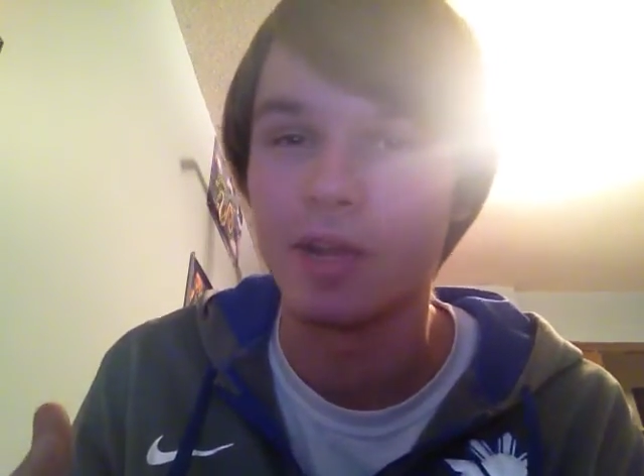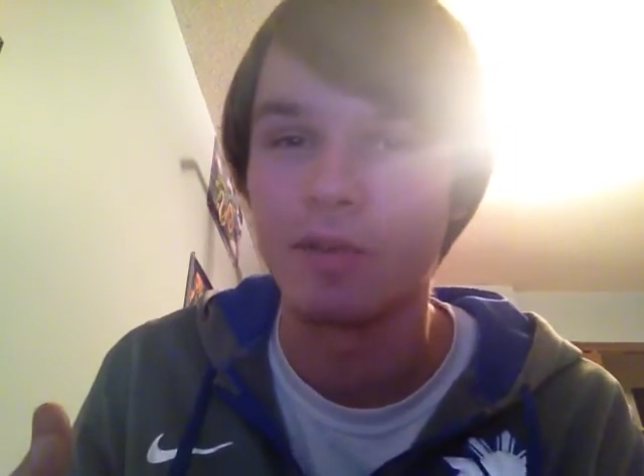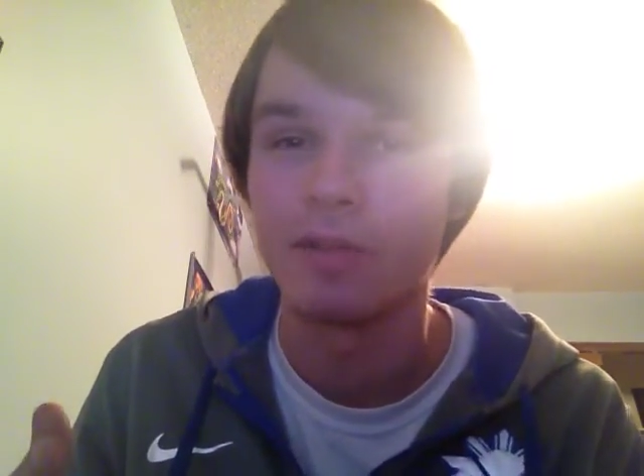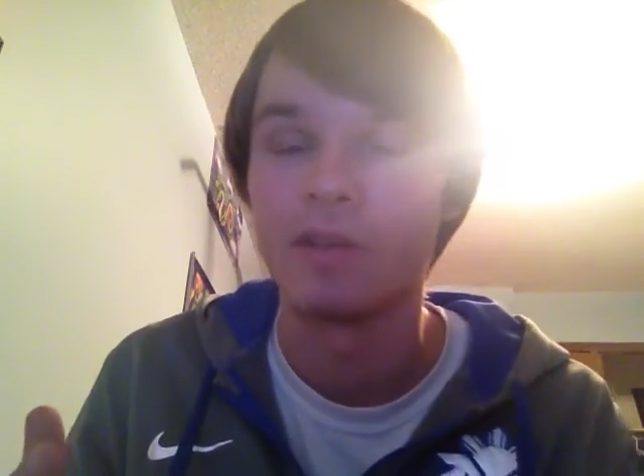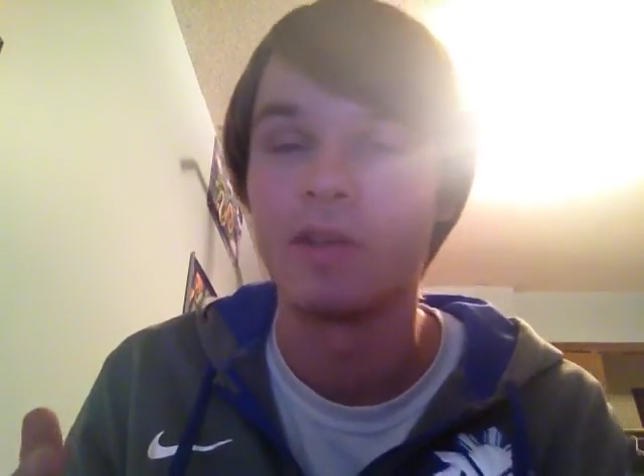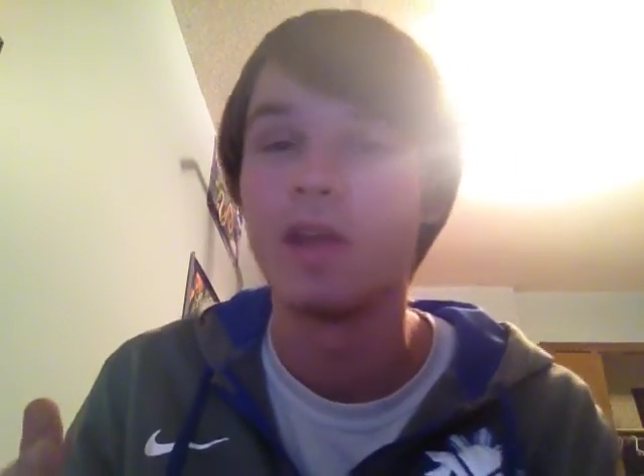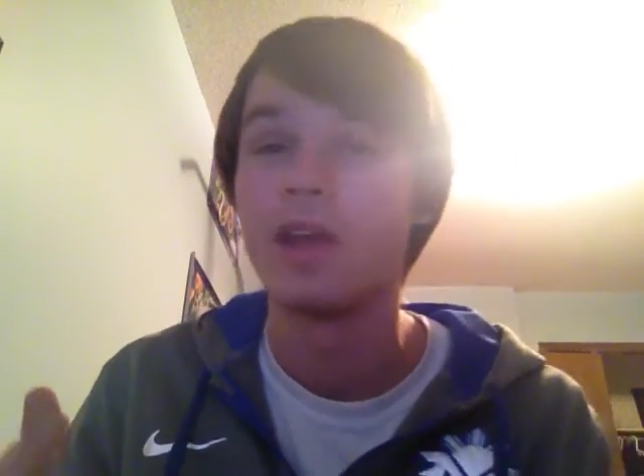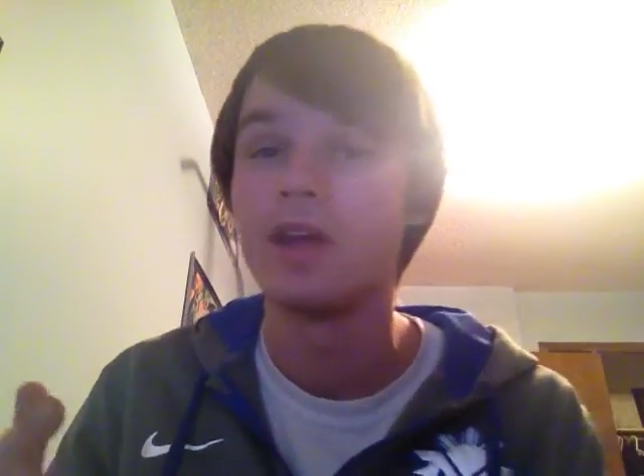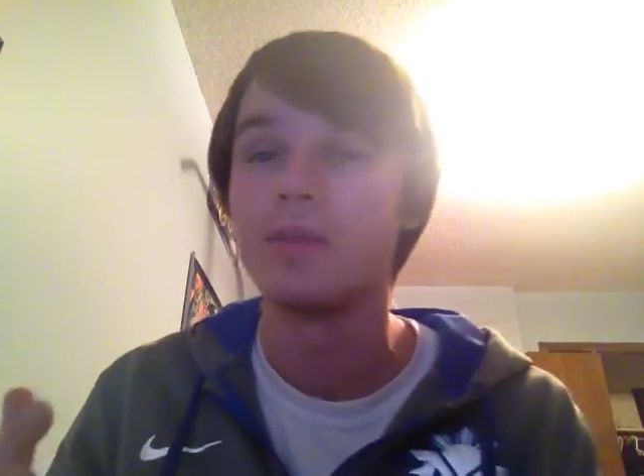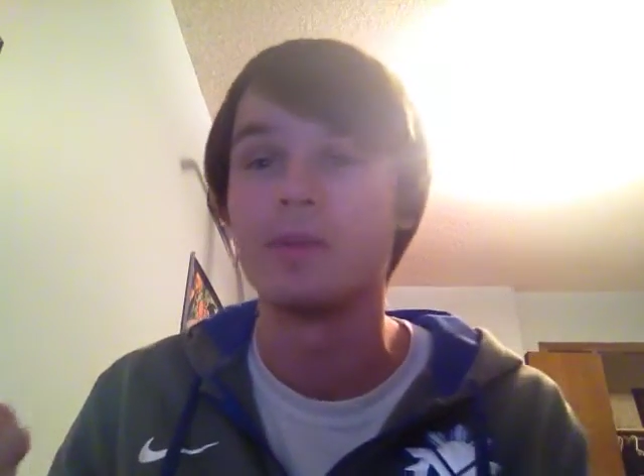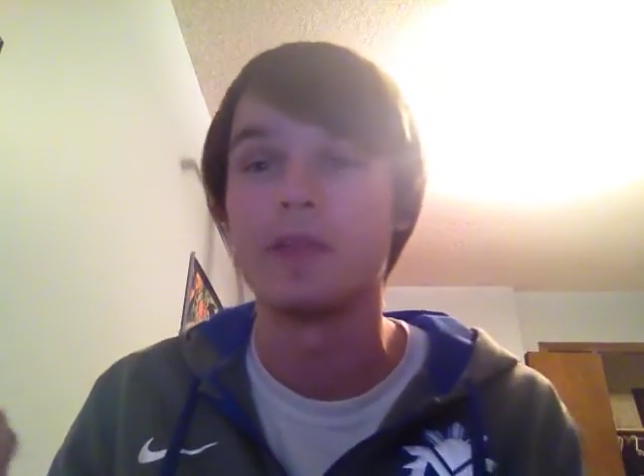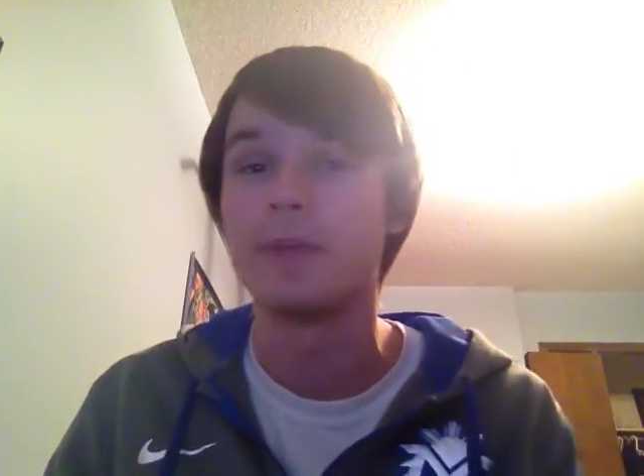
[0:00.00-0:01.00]
don't think,
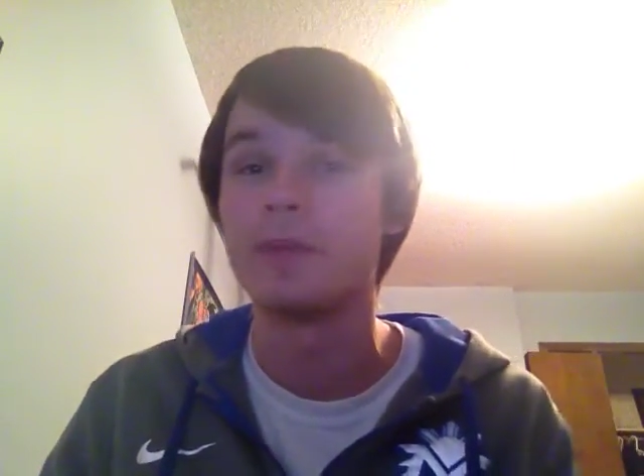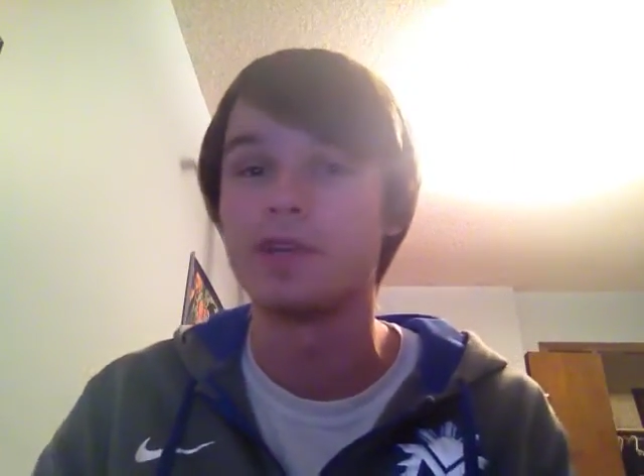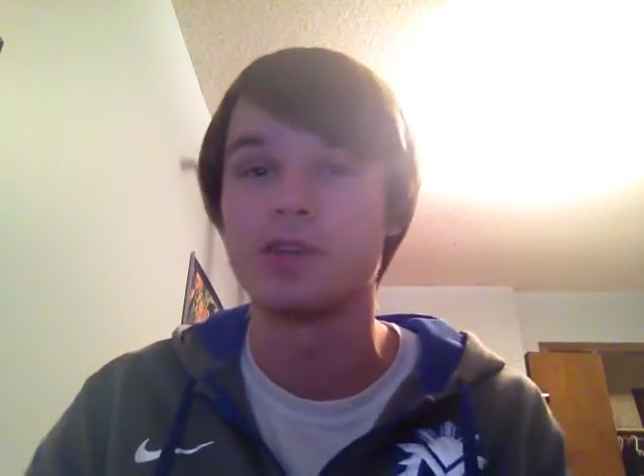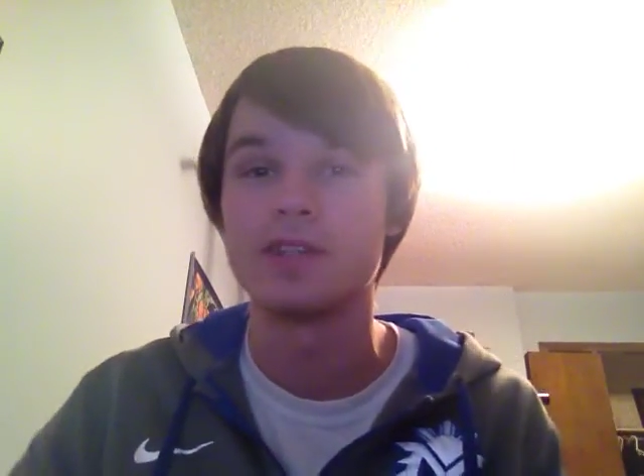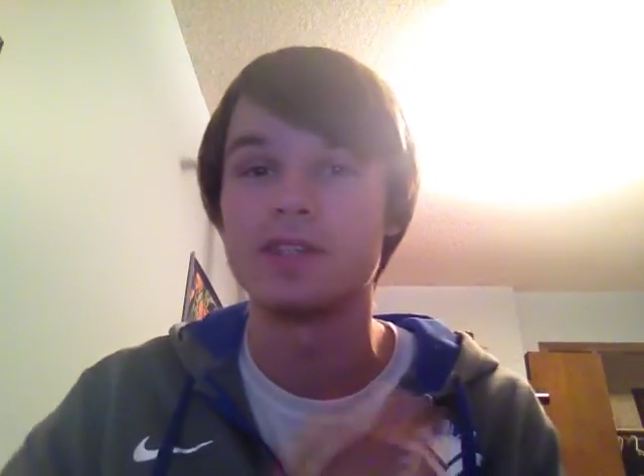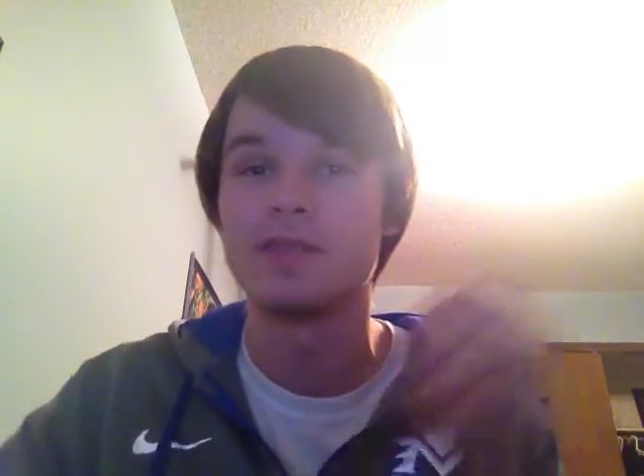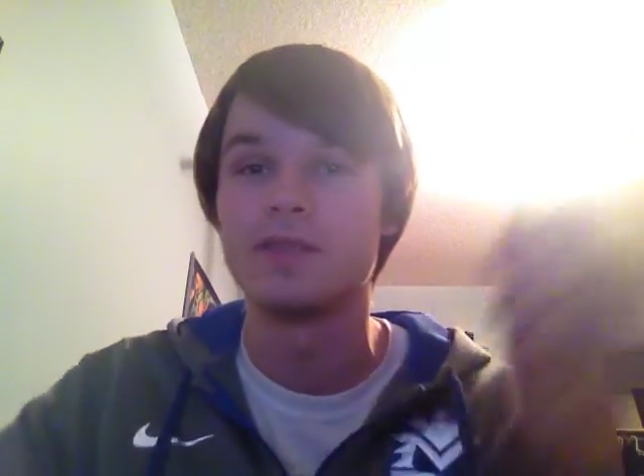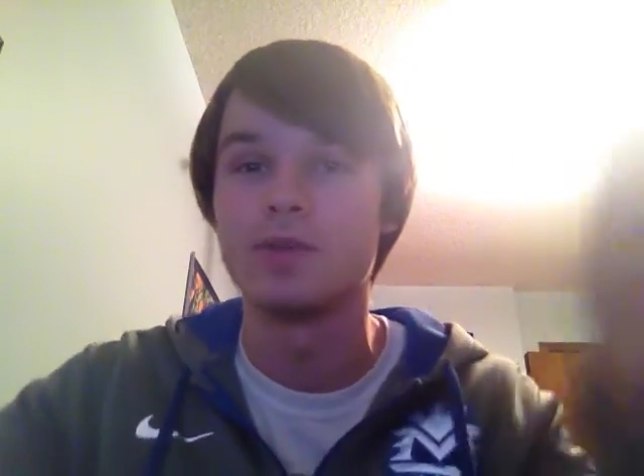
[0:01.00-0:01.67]
but that'd be crazy if